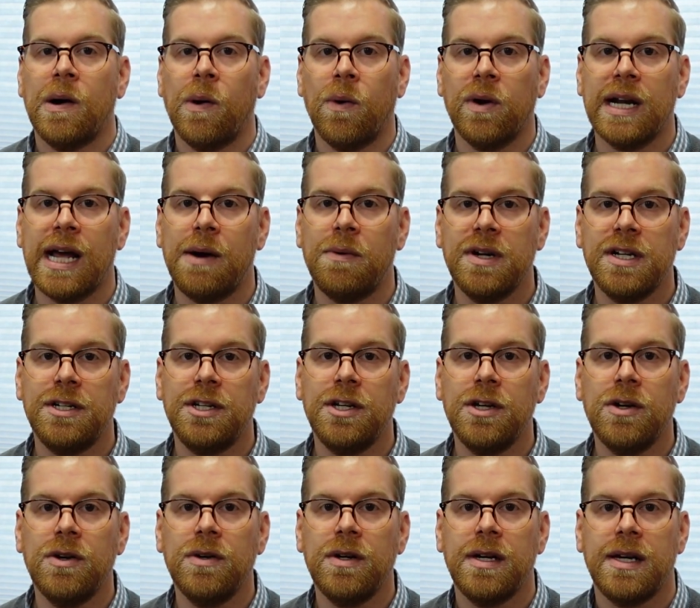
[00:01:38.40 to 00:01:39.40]
What I would
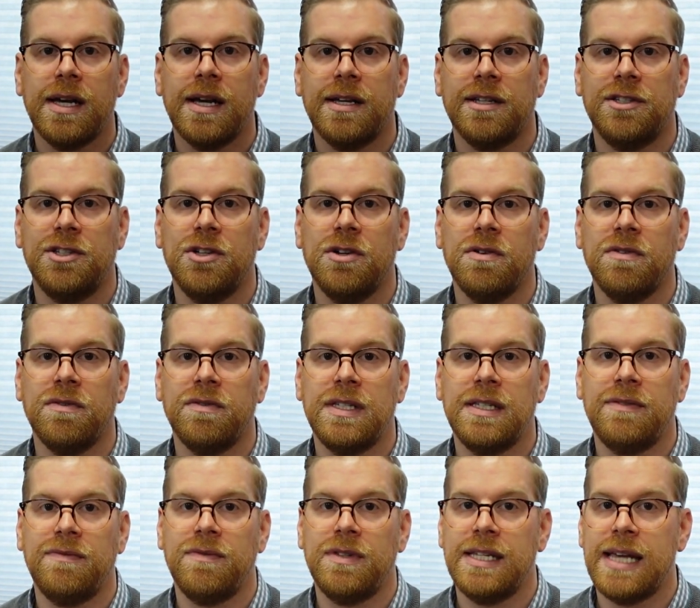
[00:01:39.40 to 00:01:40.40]
do is do
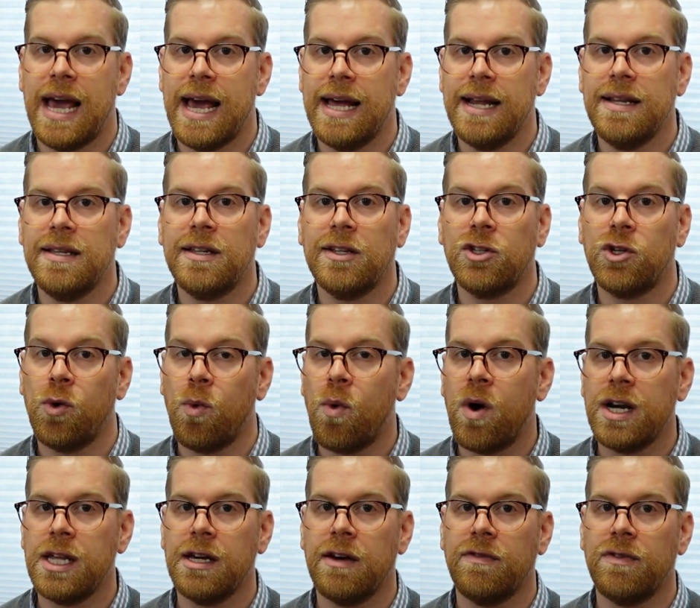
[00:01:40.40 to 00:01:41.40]
10 to
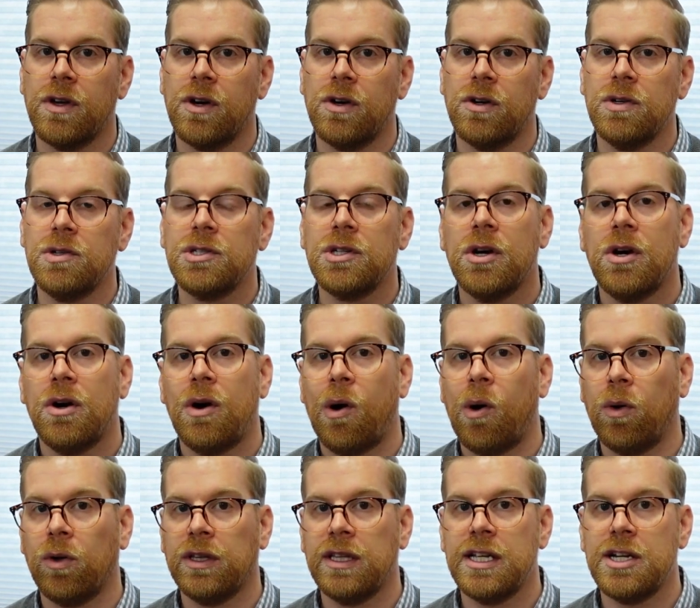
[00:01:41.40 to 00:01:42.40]
20 of those,
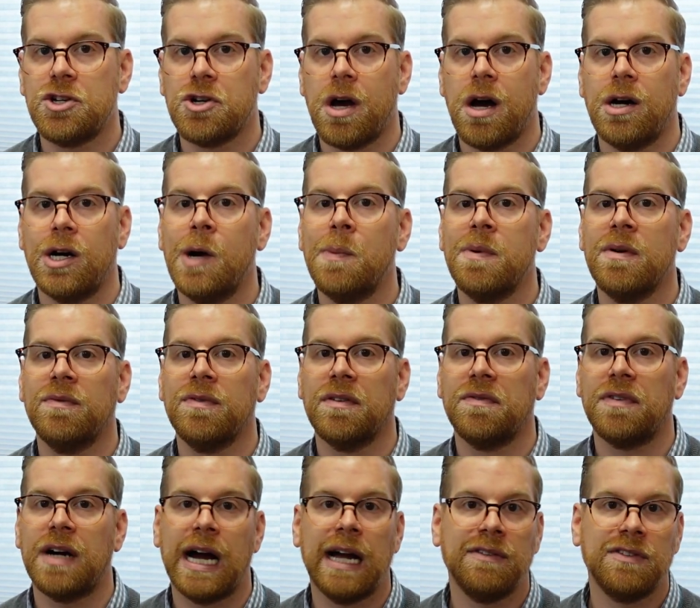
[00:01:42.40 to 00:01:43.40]
holding the jaw open for
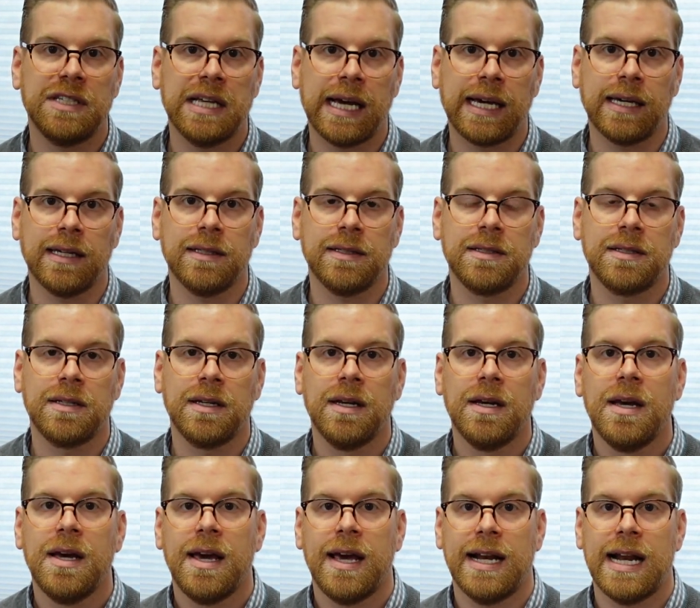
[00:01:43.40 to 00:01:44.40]
5 seconds.
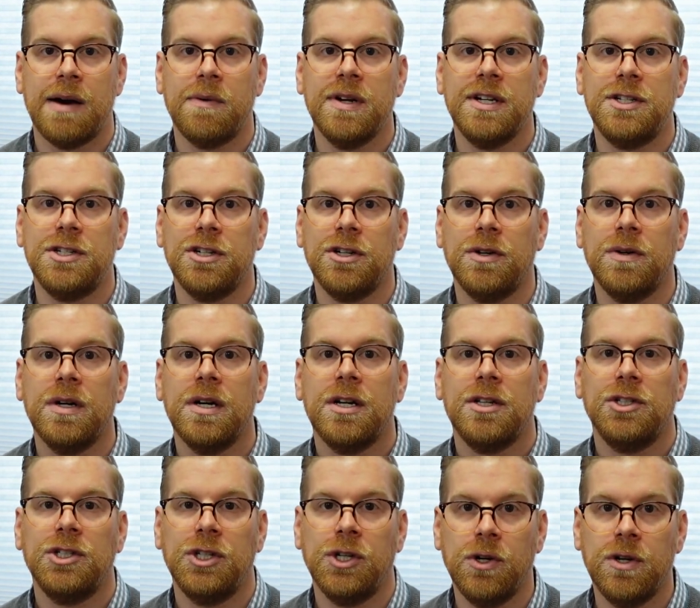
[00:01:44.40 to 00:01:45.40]
And I would do
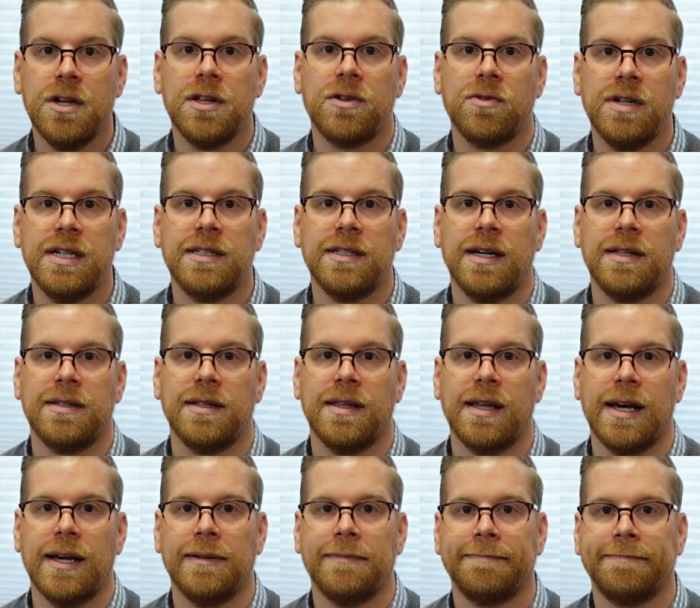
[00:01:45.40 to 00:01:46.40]
2 to 3 sets of
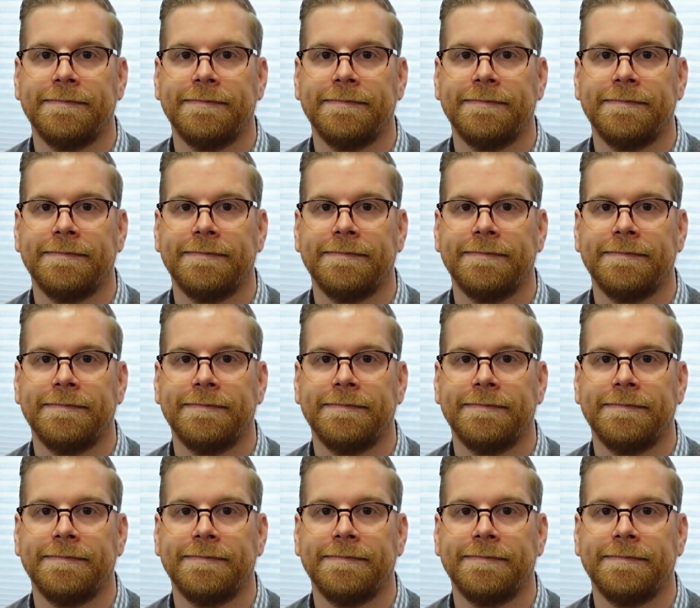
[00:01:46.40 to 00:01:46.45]
that.